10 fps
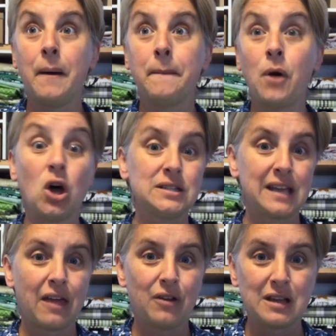all
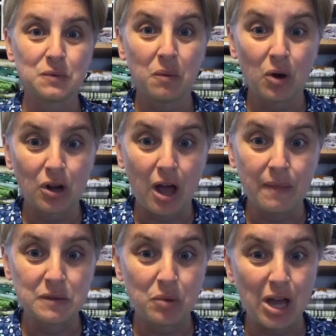together as we work on
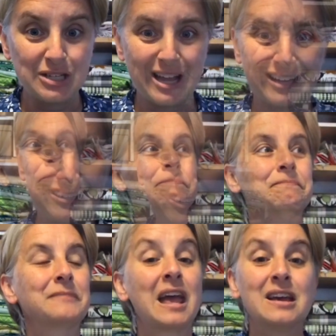this project.
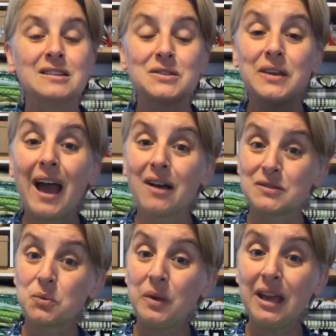
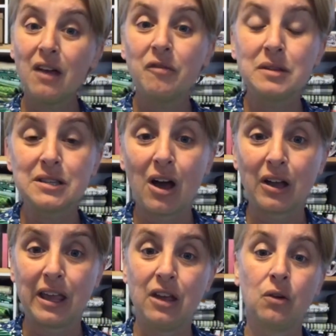So we have been
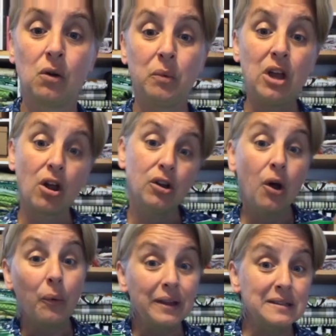talking, or we are
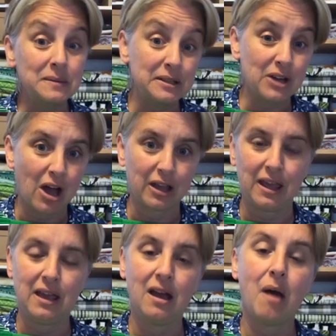going to be
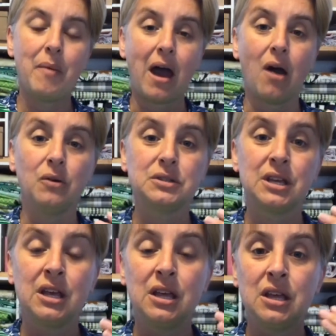talking about
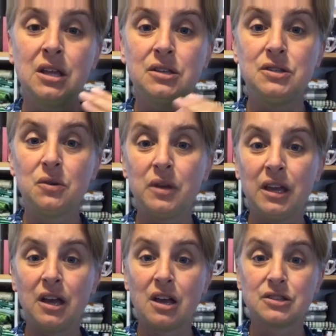
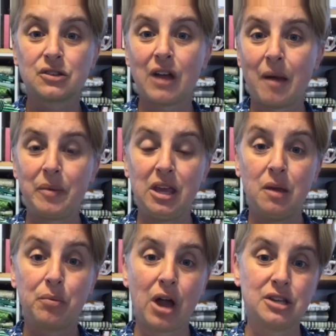doing a Scrappy
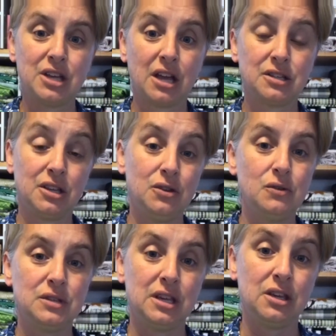project
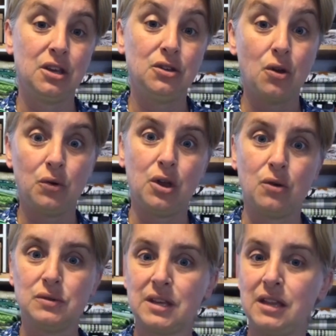using
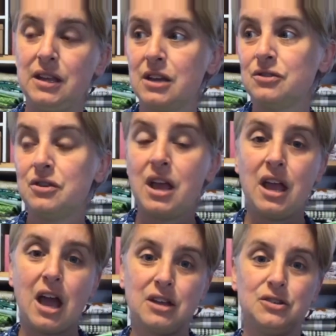yo-yos. And yesterday
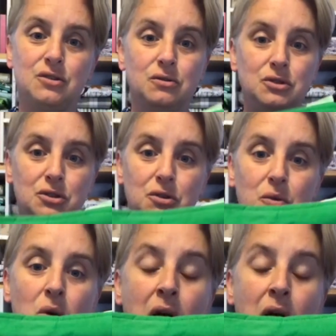I showed you